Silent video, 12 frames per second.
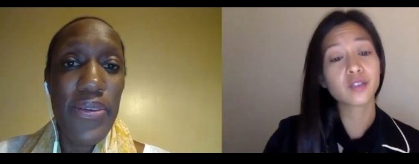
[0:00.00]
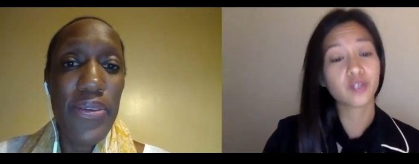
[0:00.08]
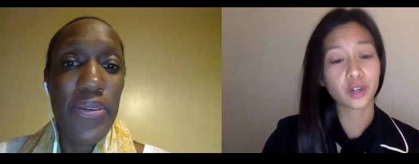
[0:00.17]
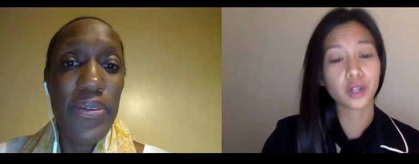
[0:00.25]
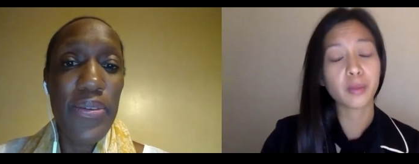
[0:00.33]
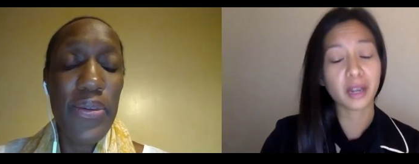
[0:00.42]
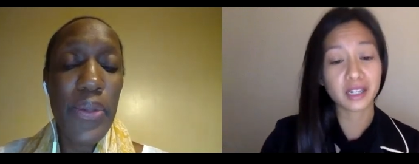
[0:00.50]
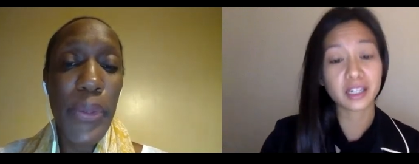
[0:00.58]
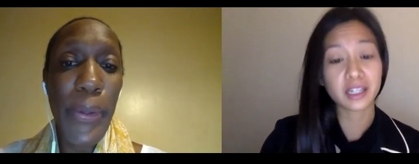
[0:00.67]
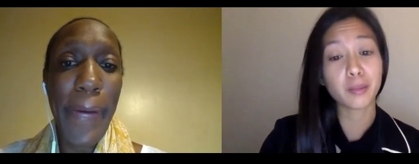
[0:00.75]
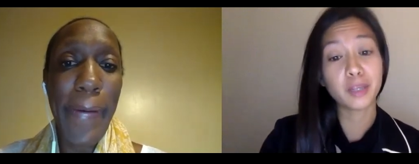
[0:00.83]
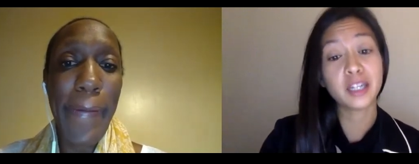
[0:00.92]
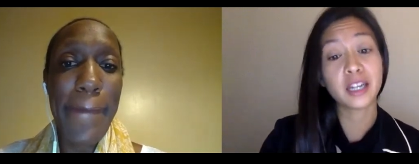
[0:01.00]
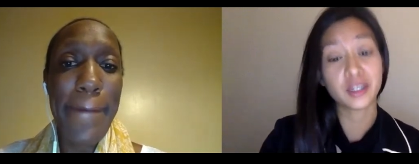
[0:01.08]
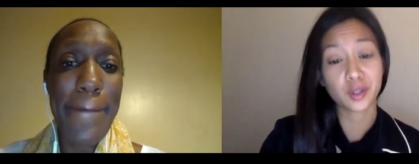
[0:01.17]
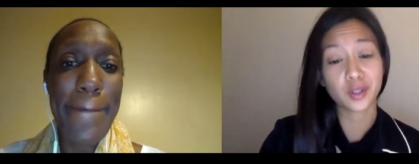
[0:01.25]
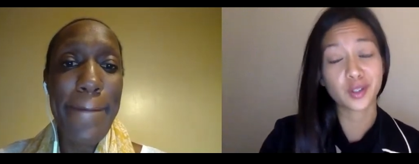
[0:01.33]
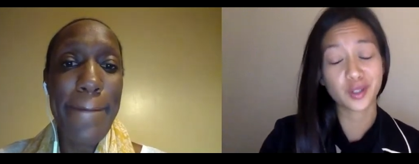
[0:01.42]
Speaker 1: for humanitarian
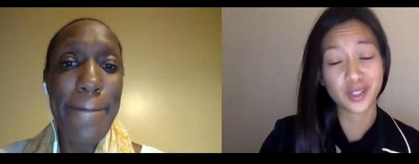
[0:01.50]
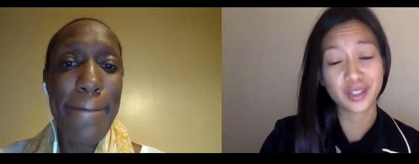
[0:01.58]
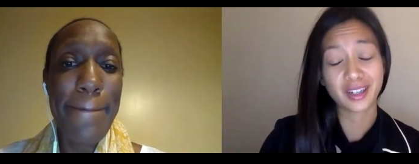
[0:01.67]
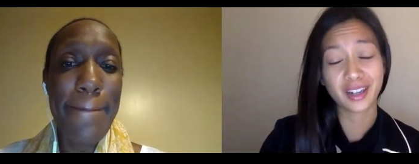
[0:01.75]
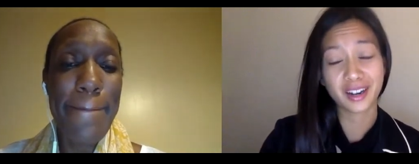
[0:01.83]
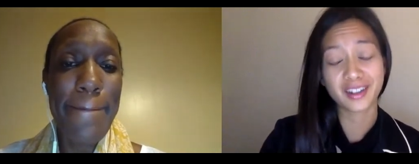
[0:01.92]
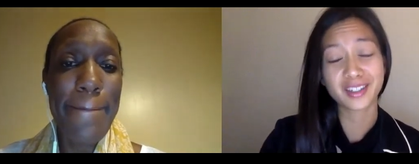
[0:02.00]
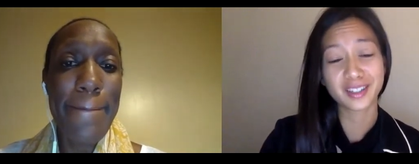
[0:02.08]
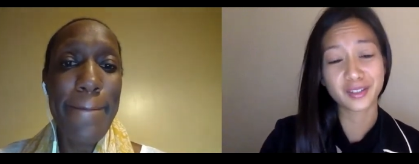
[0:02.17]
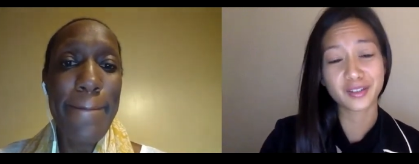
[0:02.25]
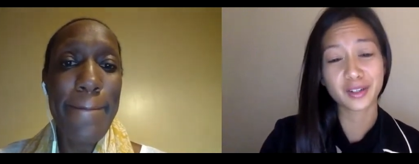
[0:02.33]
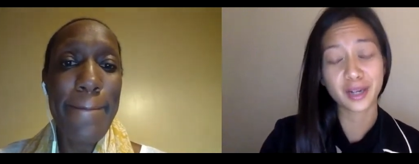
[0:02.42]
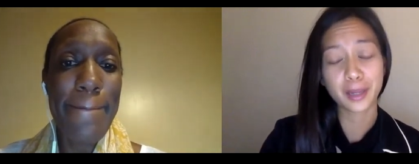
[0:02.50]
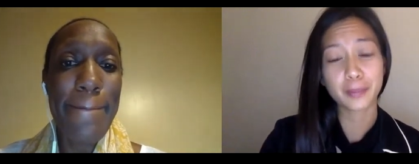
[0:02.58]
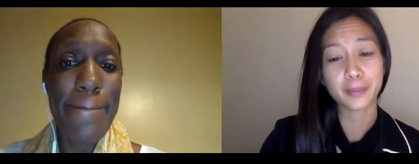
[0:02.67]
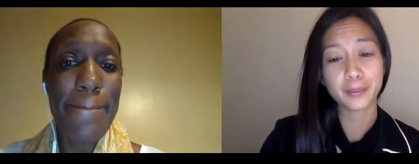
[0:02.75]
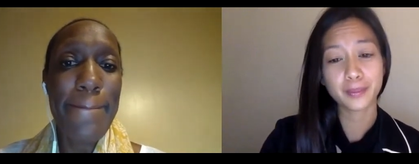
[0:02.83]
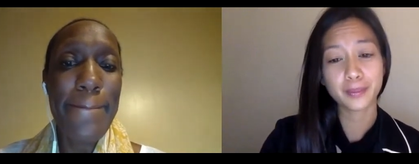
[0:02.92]
pediatric surgery care delivery?
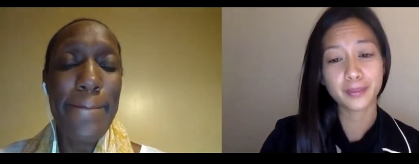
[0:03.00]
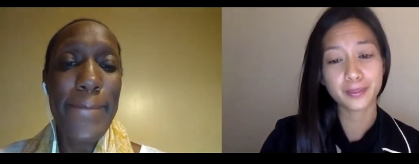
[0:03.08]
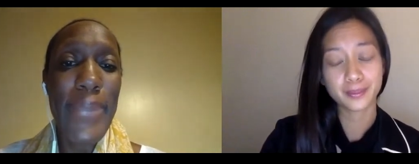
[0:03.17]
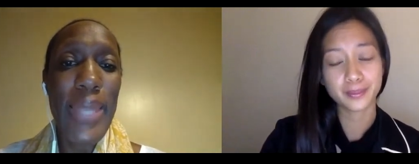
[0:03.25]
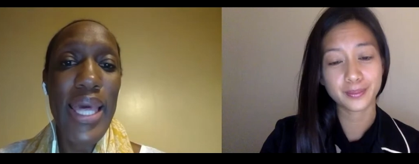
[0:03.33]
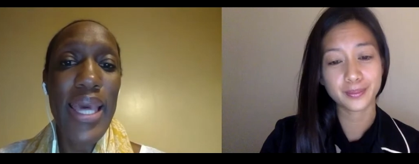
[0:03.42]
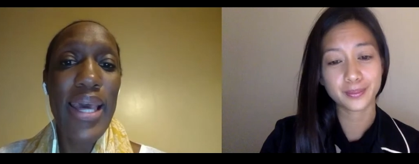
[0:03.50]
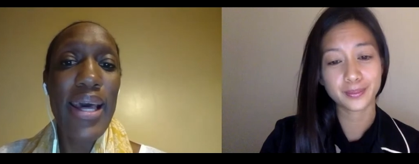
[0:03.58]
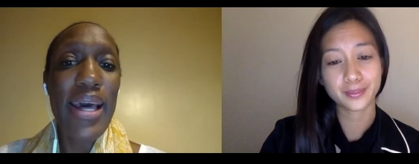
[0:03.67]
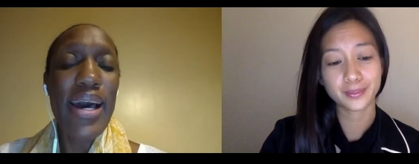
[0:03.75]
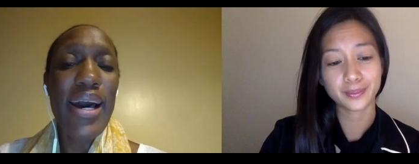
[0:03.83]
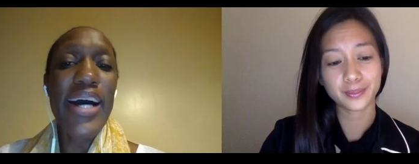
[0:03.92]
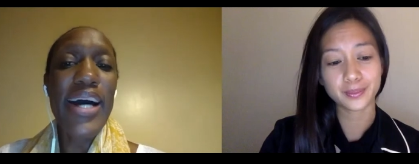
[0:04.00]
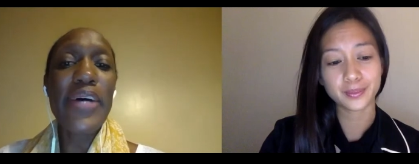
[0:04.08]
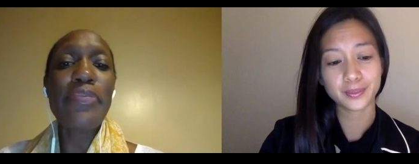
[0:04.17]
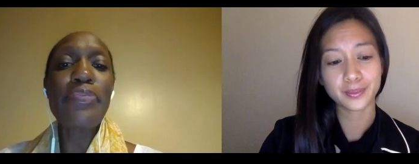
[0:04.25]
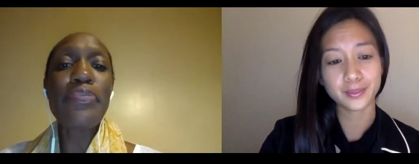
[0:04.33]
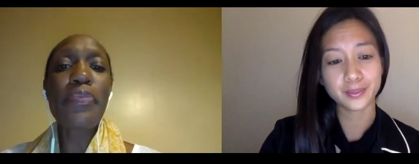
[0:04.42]

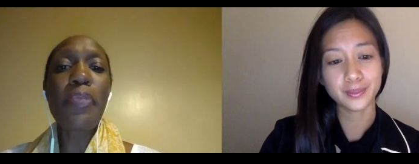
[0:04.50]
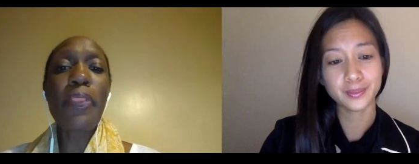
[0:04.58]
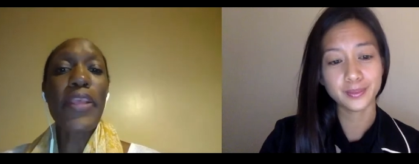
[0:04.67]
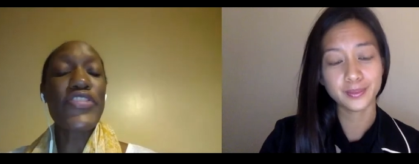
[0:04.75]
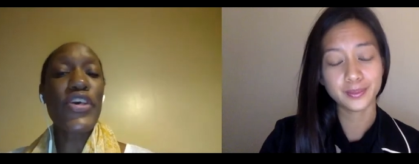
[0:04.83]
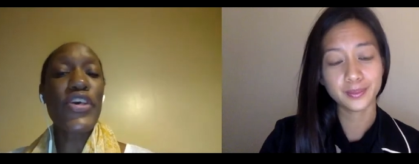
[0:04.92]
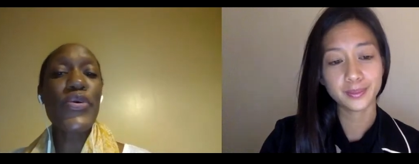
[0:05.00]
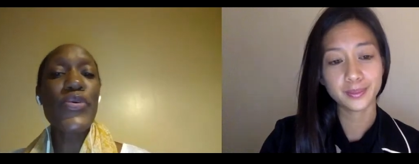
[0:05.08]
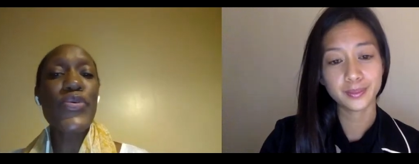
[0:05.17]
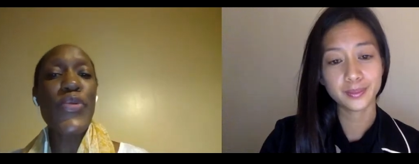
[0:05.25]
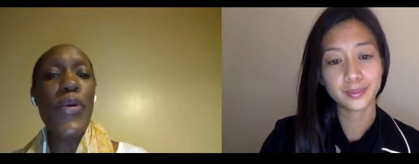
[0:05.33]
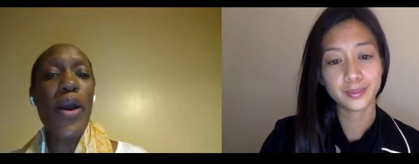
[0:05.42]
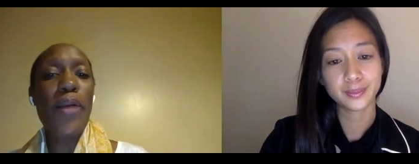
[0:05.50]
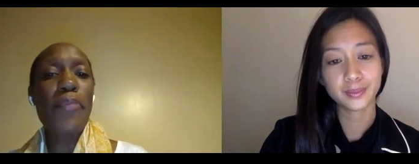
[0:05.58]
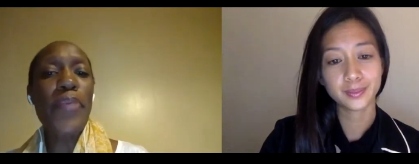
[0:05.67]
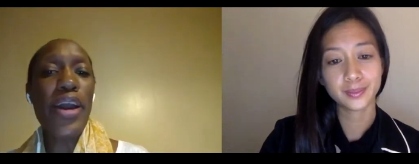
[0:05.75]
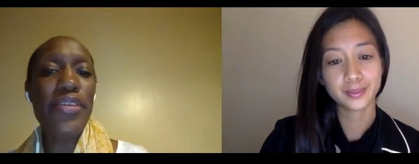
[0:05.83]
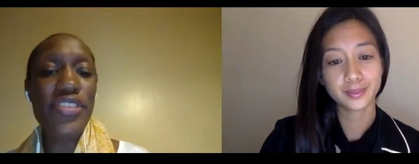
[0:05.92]
Speaker 2: Um, so uh,
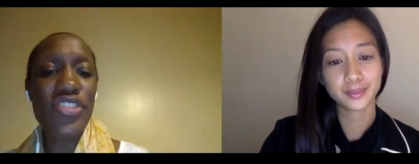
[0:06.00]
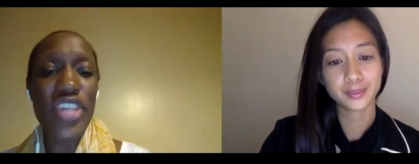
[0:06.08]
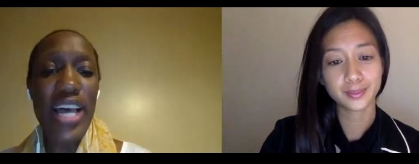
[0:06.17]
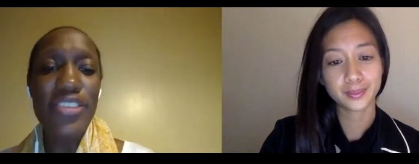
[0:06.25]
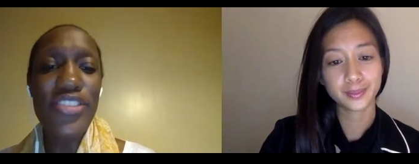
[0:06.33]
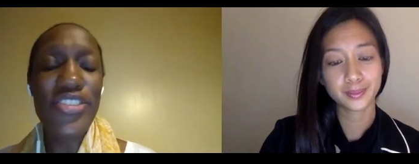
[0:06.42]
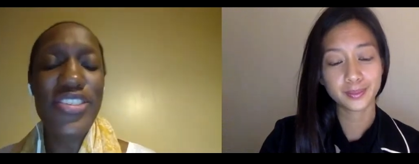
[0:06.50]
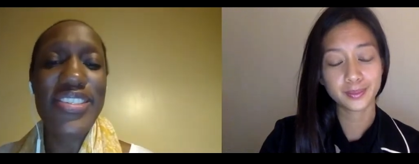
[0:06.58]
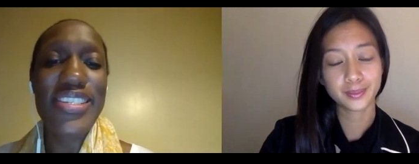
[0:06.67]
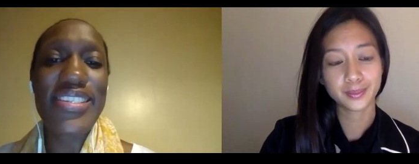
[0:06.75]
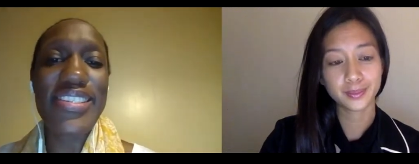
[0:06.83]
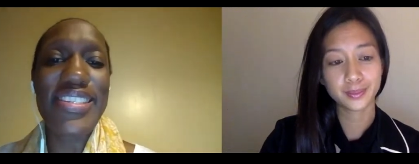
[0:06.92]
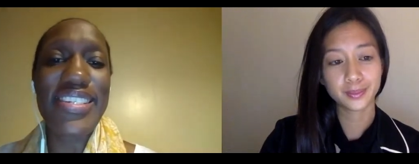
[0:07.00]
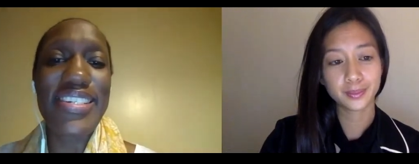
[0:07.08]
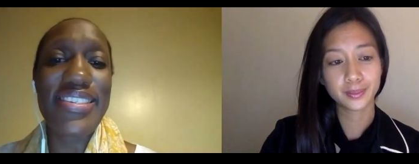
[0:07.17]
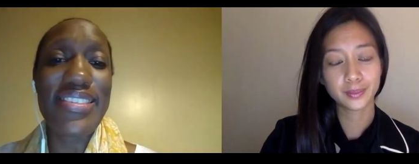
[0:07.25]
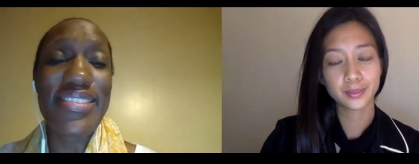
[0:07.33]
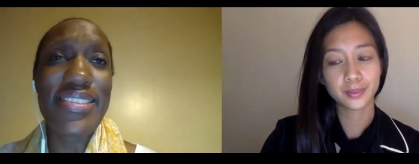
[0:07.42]
part of the challenges is,
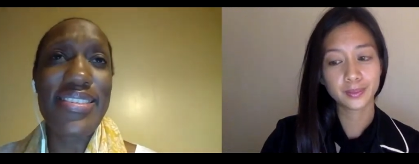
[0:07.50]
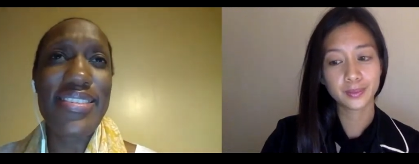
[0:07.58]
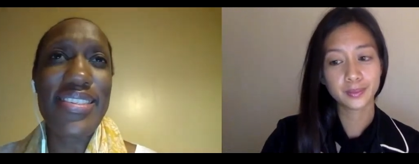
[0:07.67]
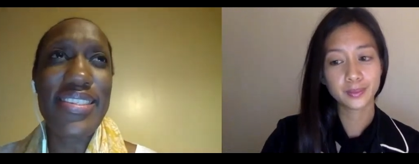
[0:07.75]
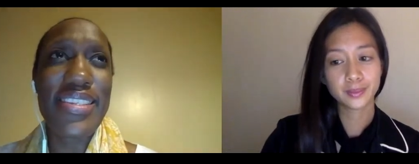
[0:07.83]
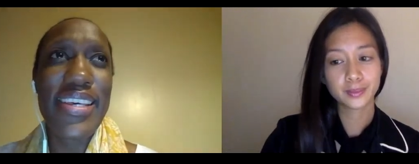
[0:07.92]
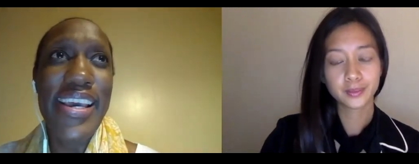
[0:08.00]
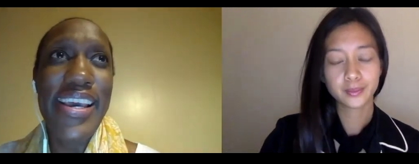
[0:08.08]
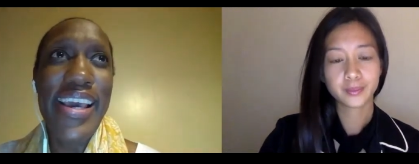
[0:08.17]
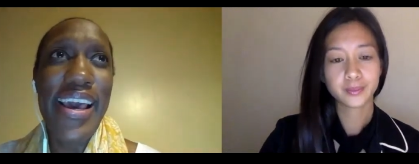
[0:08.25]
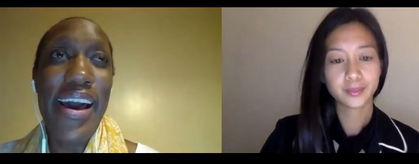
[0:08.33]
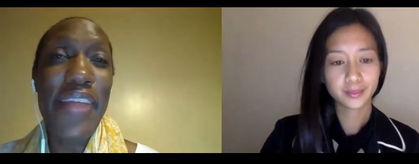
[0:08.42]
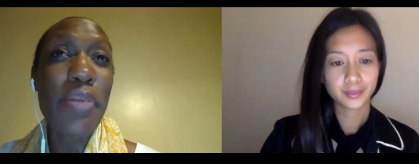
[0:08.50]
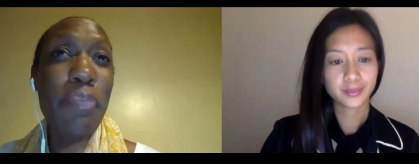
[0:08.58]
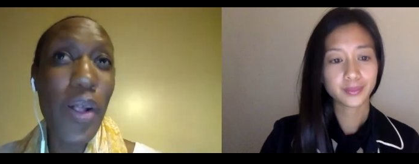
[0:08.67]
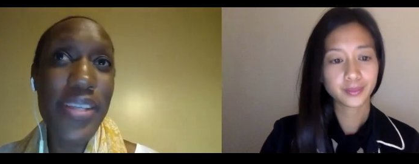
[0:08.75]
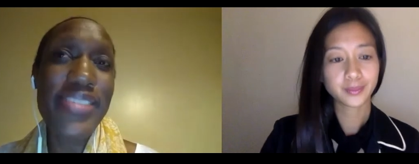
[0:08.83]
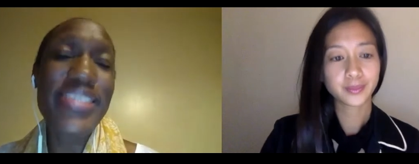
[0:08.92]
is at the
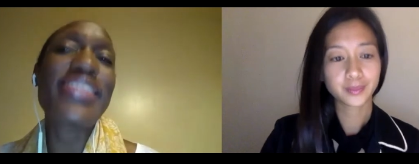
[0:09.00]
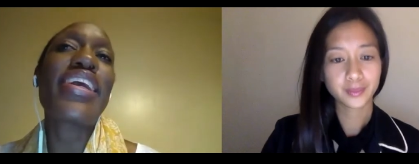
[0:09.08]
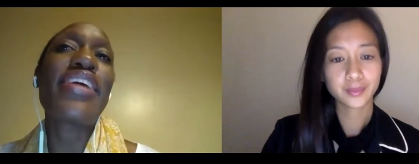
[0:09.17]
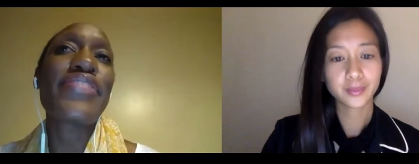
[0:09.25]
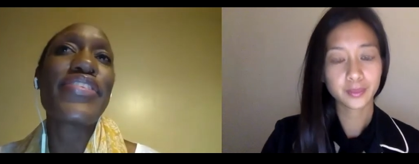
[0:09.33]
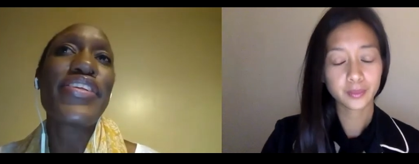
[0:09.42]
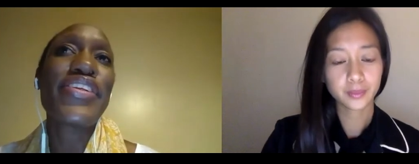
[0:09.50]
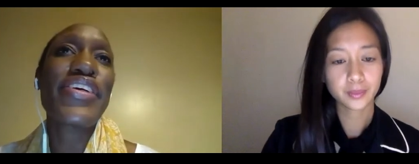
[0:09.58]
policy level.